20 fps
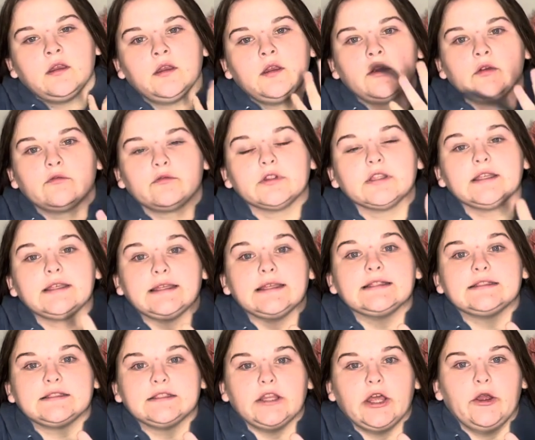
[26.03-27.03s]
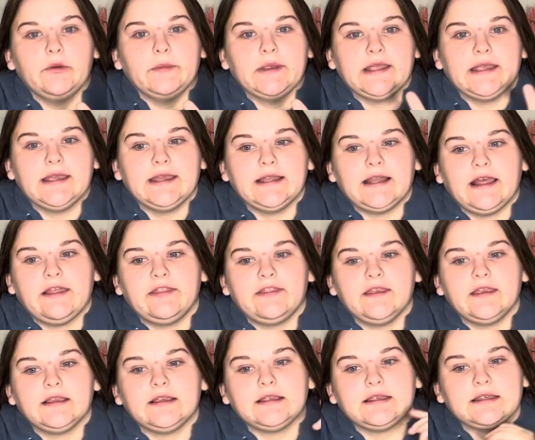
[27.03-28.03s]
really get to know me. And I
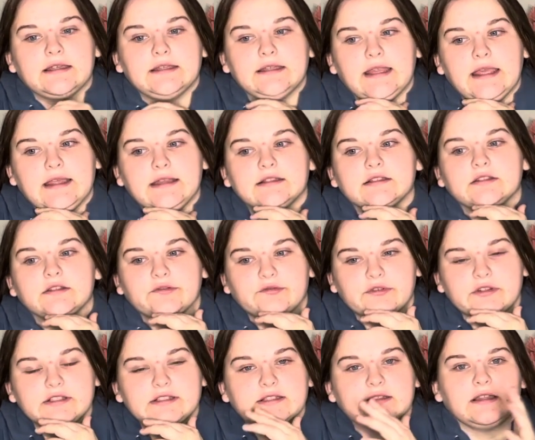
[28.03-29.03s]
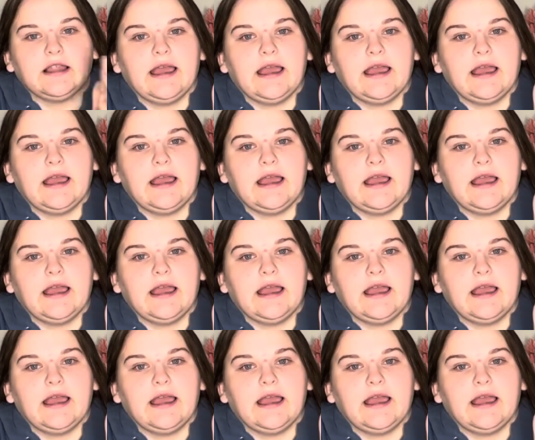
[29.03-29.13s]
think Nate's the reason,